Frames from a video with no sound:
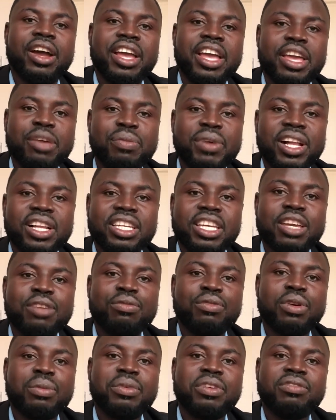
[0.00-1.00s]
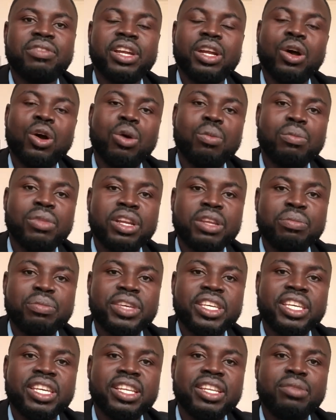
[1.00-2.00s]
Abel came from a very humbling
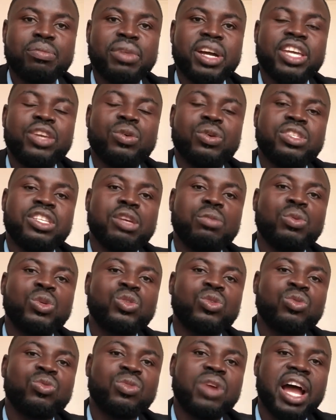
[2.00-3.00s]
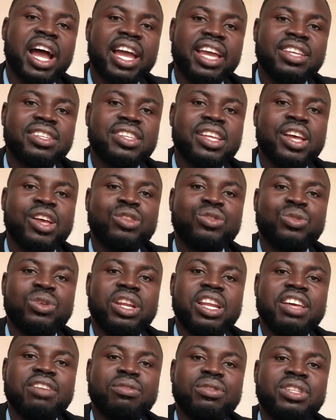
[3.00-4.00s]
beginning, but he was able to rise to the
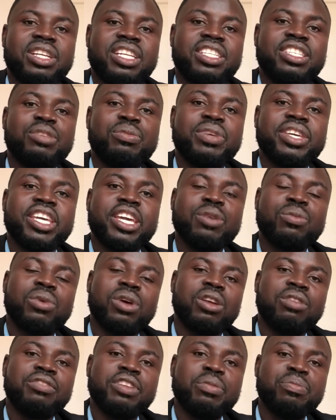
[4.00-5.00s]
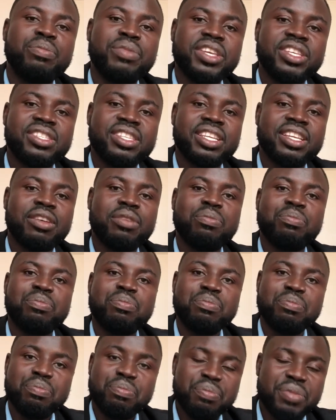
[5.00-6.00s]
level that he became one of the
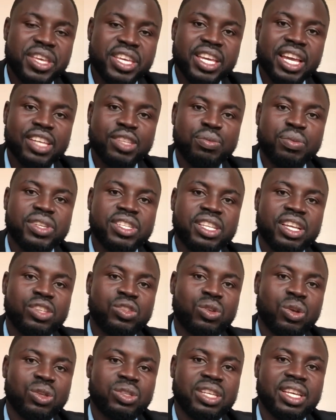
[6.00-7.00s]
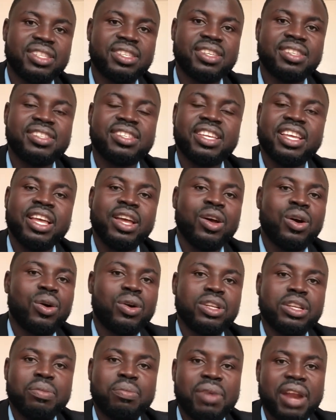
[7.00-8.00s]
biggest business successes
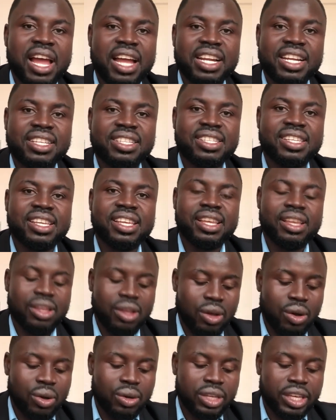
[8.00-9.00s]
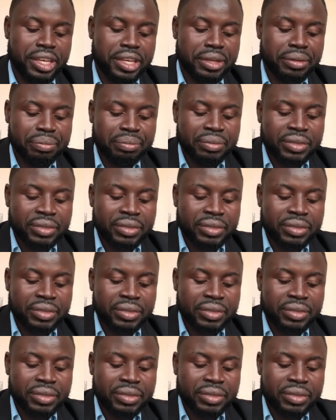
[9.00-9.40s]
on the planet. Okay.